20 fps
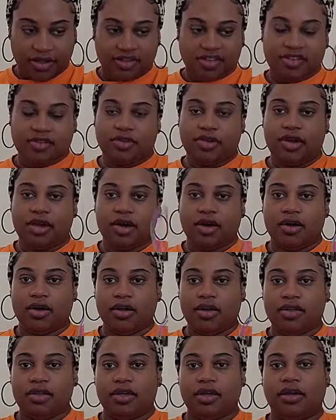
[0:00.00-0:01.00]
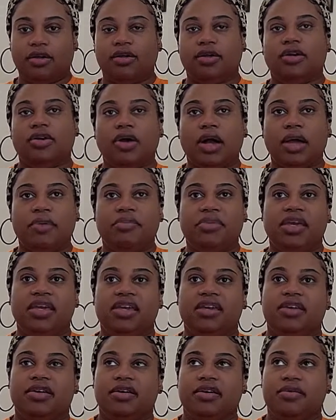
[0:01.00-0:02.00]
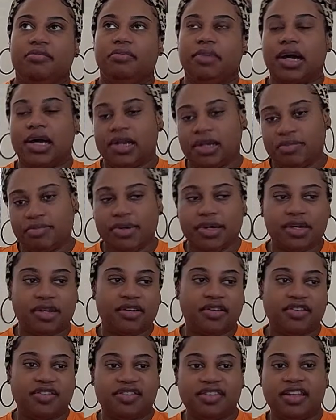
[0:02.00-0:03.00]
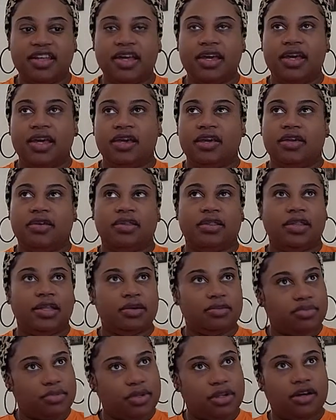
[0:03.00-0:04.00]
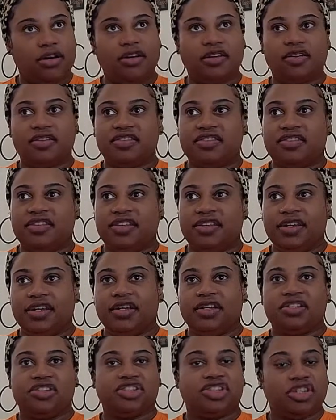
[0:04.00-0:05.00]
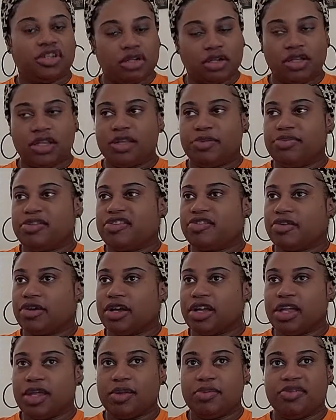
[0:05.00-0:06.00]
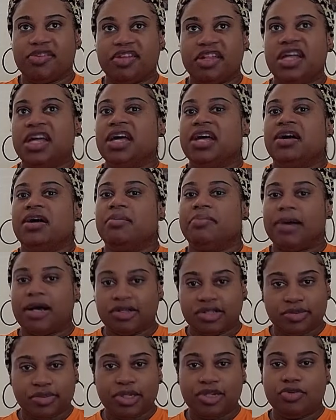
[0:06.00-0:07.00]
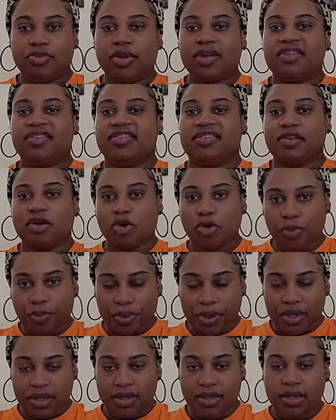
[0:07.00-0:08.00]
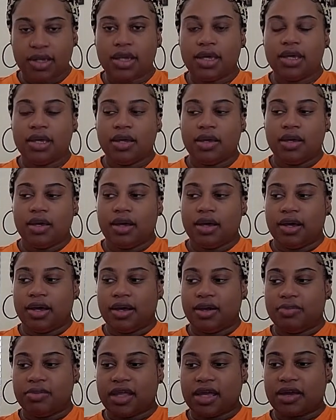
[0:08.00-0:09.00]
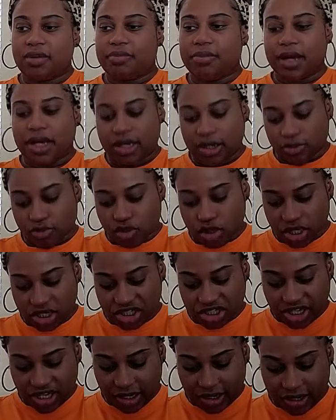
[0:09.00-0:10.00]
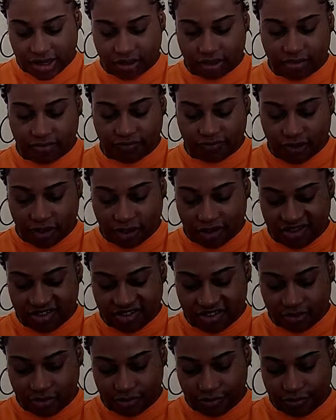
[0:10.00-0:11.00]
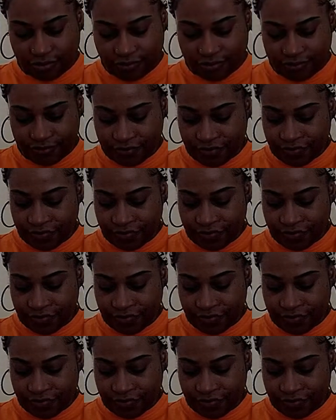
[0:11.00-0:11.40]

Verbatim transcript: So, y'all, y'all know I make body butters, lip gloss, sugar lip scrubs. About to be doing soap, um, like a body wash, um, very soon.